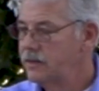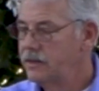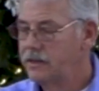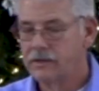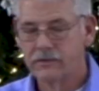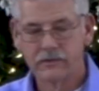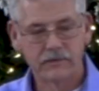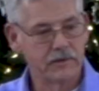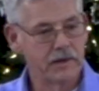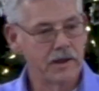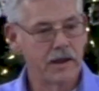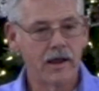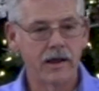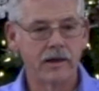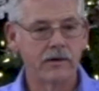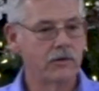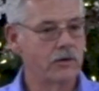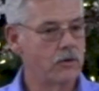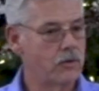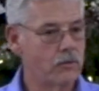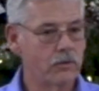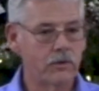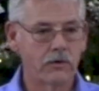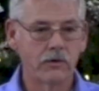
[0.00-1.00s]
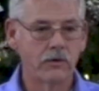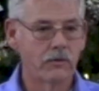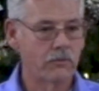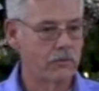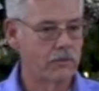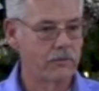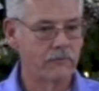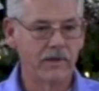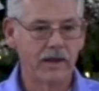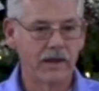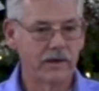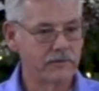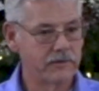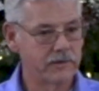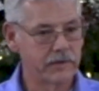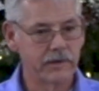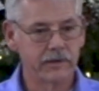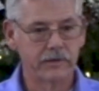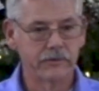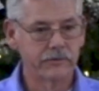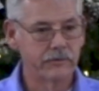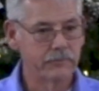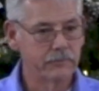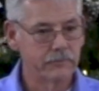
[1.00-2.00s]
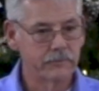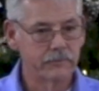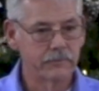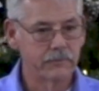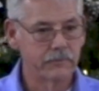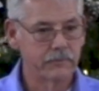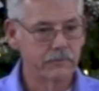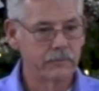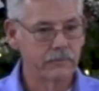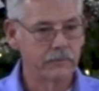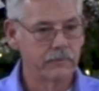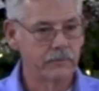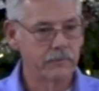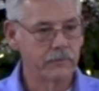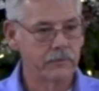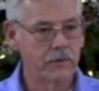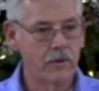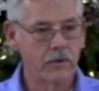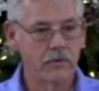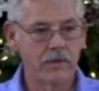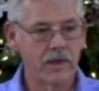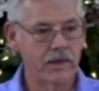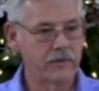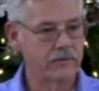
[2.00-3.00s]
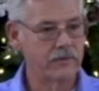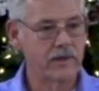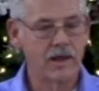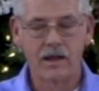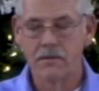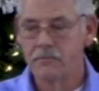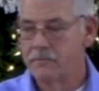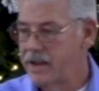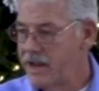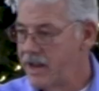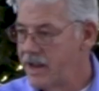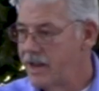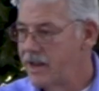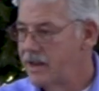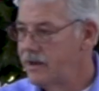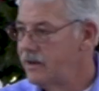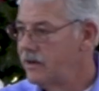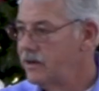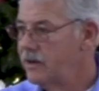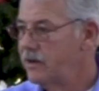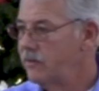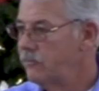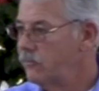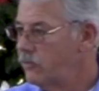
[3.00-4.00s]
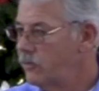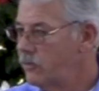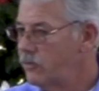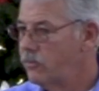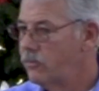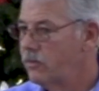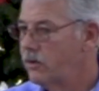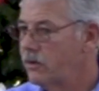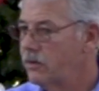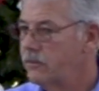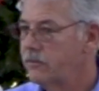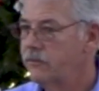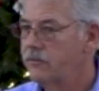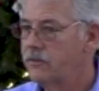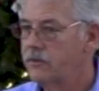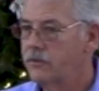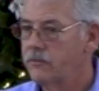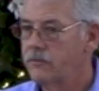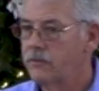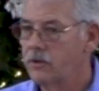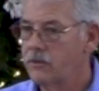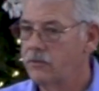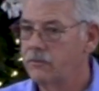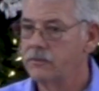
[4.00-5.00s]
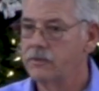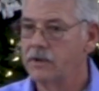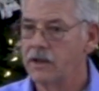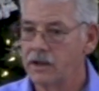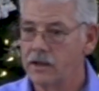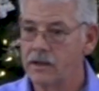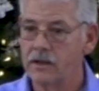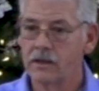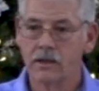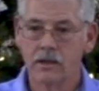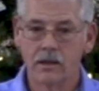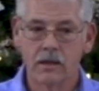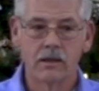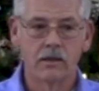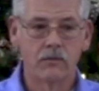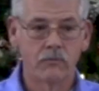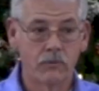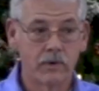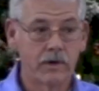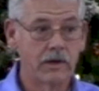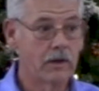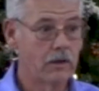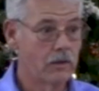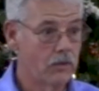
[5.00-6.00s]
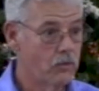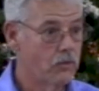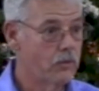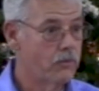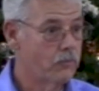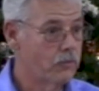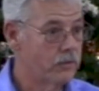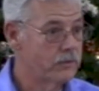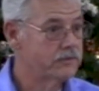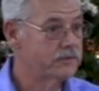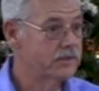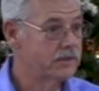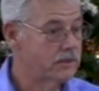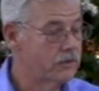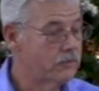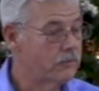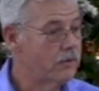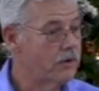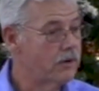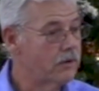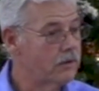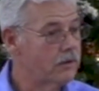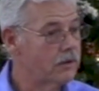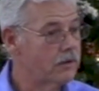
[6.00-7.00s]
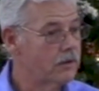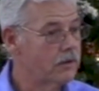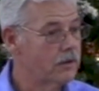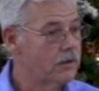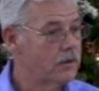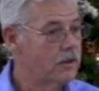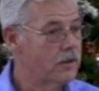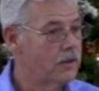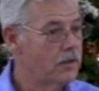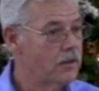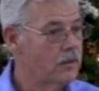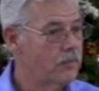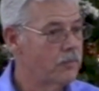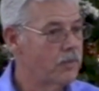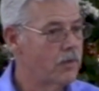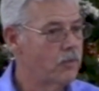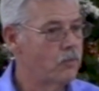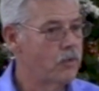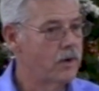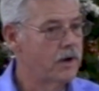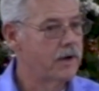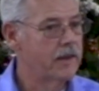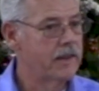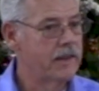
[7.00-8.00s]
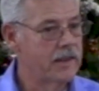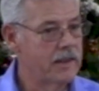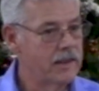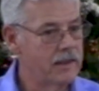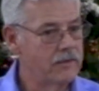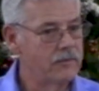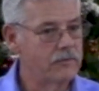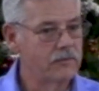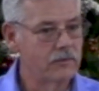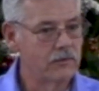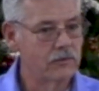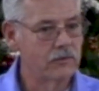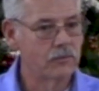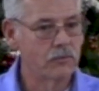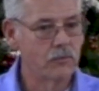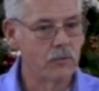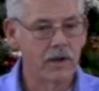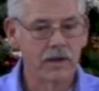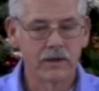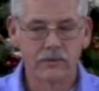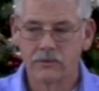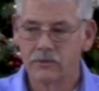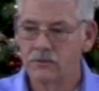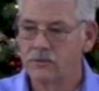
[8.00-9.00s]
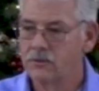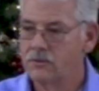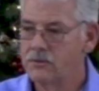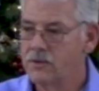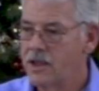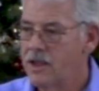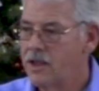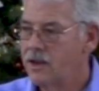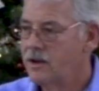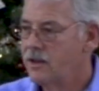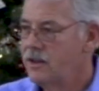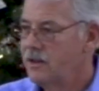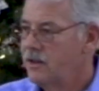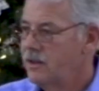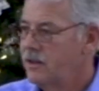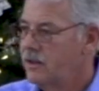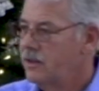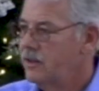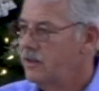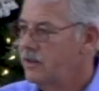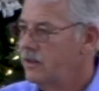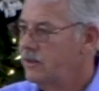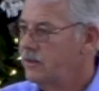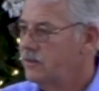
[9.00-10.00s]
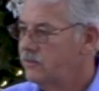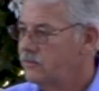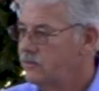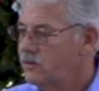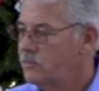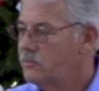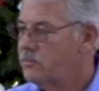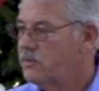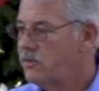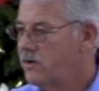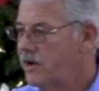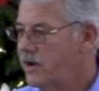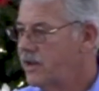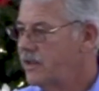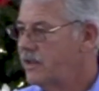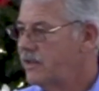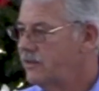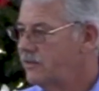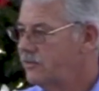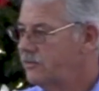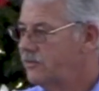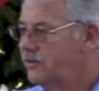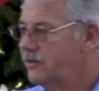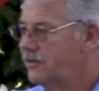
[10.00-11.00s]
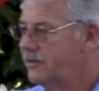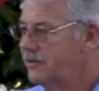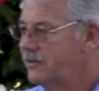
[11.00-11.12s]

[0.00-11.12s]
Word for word: is not door to door evangelism, though that's not bad and it will work on when the Lord wants it to work. But one of the easiest ways to do that is to praise